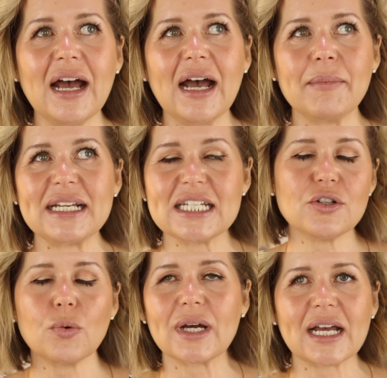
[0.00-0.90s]
I didn't
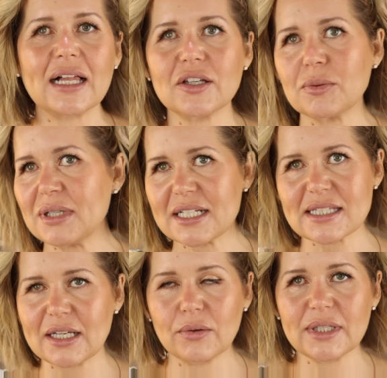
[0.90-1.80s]
know what color because
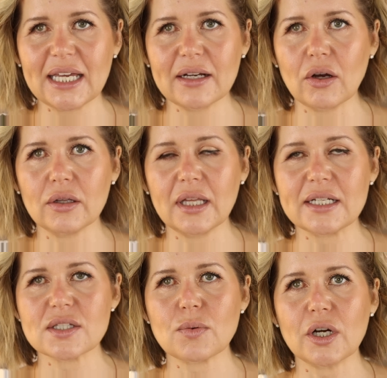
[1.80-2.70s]
they only had
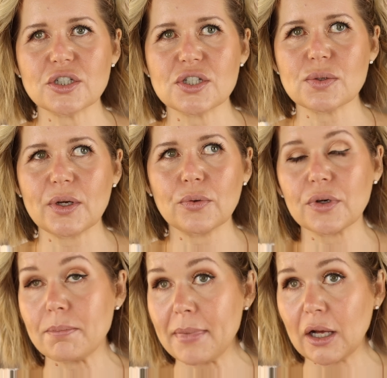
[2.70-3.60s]
online swatches. So I
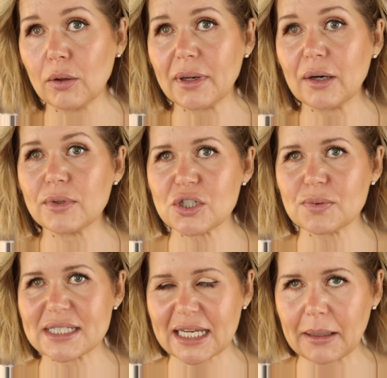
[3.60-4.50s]
ordered Melba, which
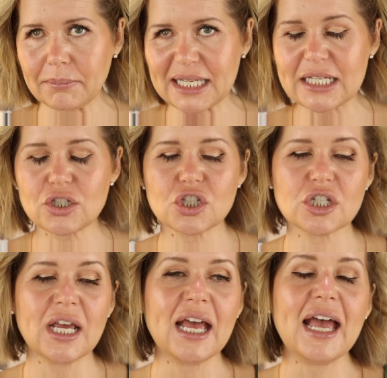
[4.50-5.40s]
was like a
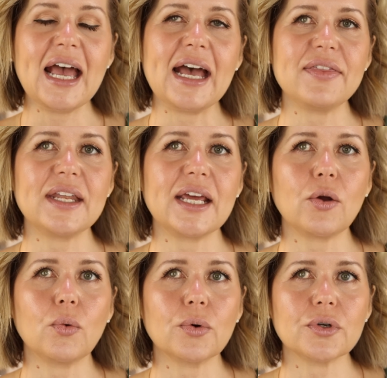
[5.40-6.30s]
peach. And then I
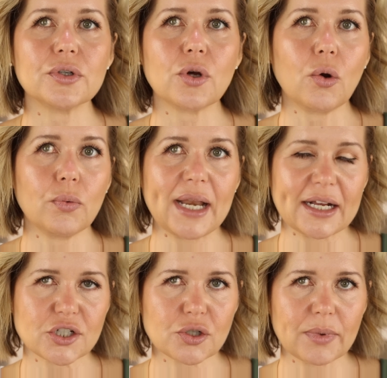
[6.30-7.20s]
ordered Au
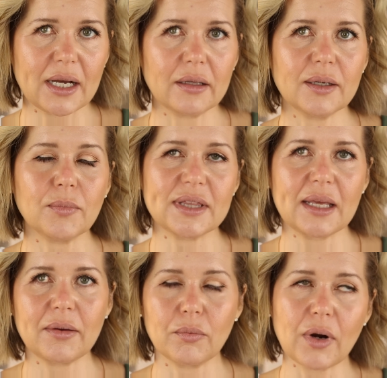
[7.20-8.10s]
Naturel. And when
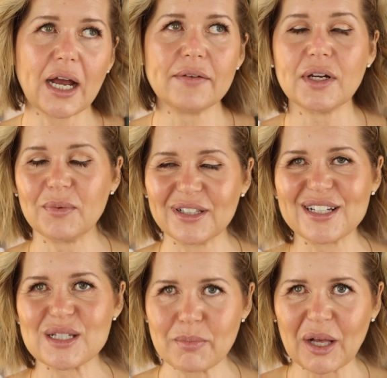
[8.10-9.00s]
they arrived, I
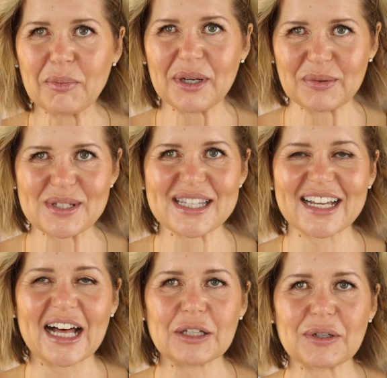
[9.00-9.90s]
realized Melba was the
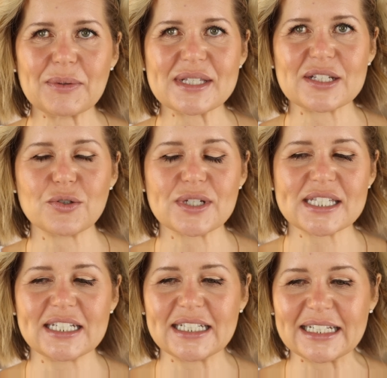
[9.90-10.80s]
color I was
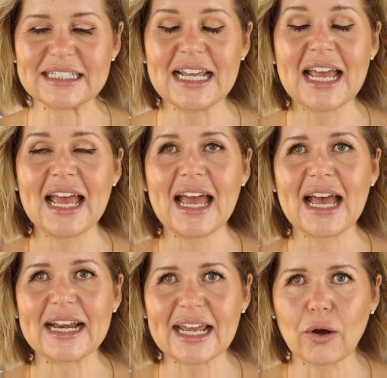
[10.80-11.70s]
interested in.
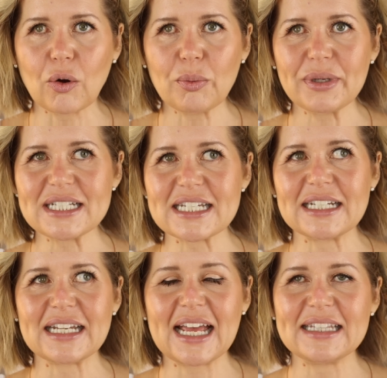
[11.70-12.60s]
And I opened
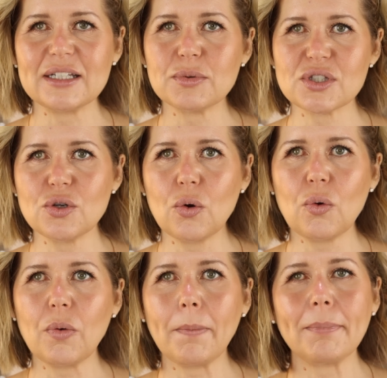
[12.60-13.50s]
it and there was
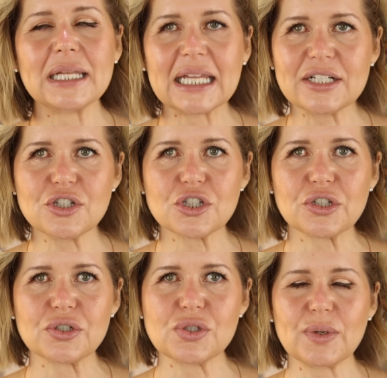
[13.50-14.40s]
no
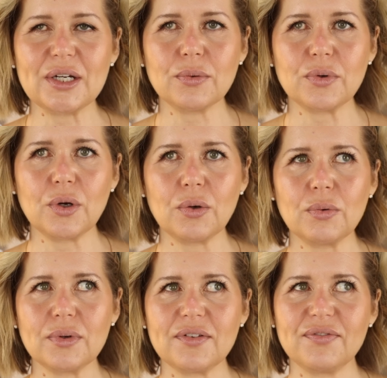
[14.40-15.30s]
plunger. I don't
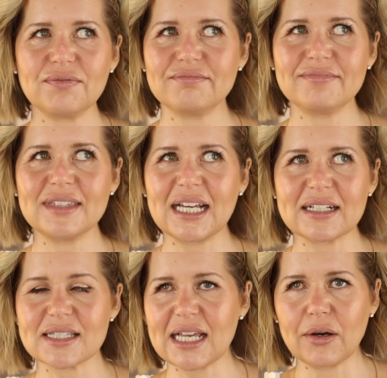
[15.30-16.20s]
know if
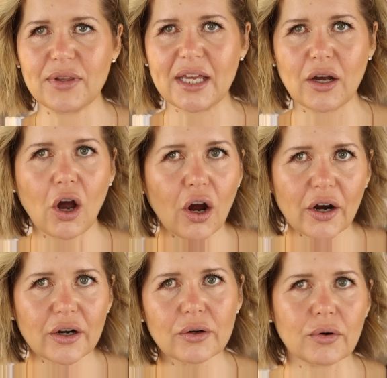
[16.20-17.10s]
that's how they
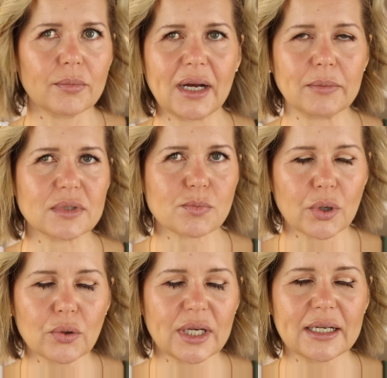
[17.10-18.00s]
are or mine was
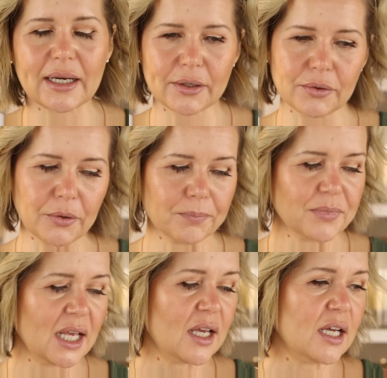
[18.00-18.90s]
broken. I don't know.
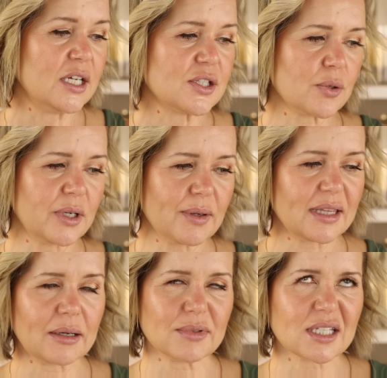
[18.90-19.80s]
So anyway,
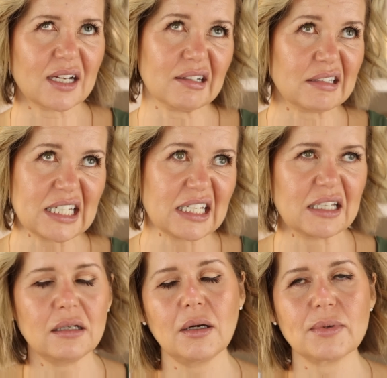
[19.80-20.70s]
that was kind of
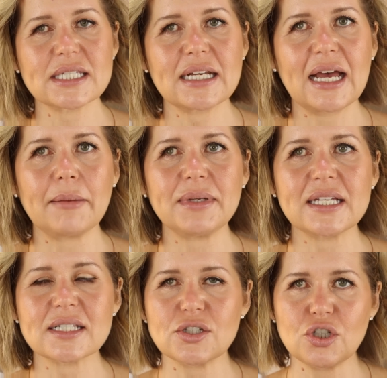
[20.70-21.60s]
I wasn't happy
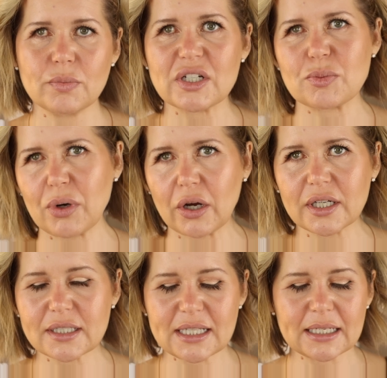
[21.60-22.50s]
because too much
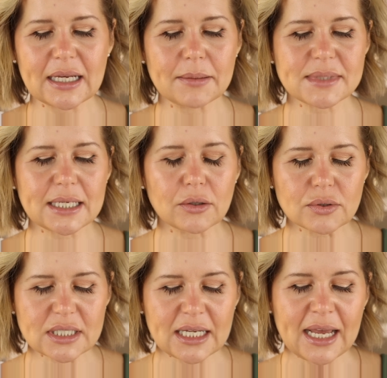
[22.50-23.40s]
product then comes
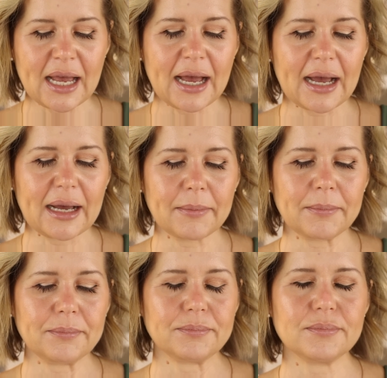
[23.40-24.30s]
out.
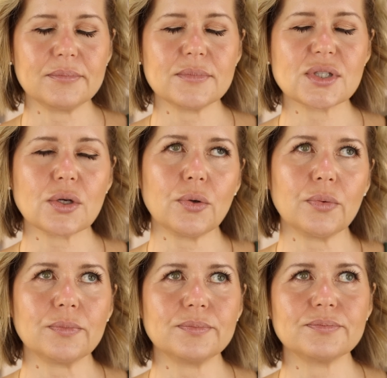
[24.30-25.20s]

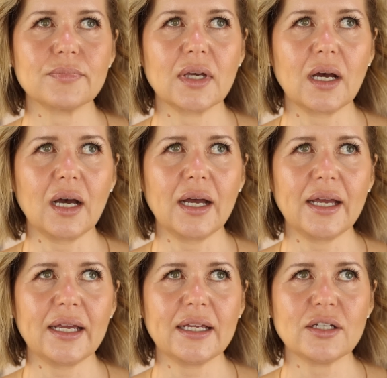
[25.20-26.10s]
So
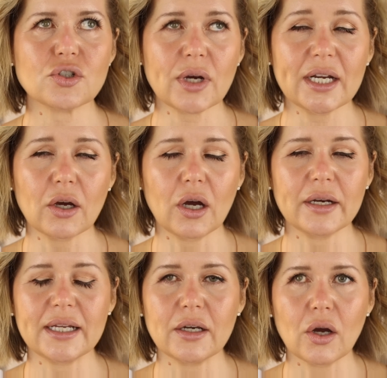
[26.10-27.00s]
I tried it
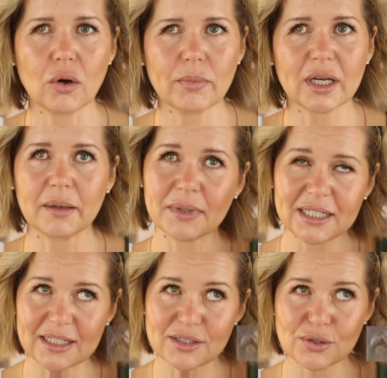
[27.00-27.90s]
on, and oh my, I'm going
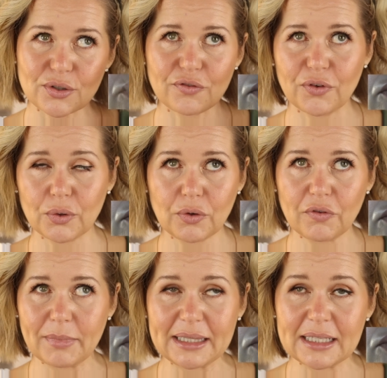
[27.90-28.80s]
to insert a photo
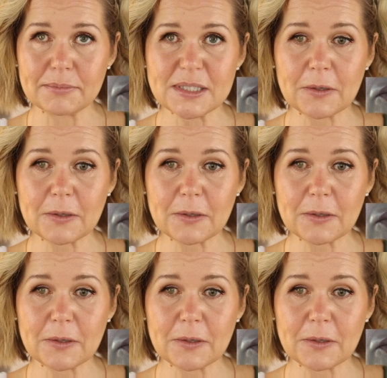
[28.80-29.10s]
of my lips.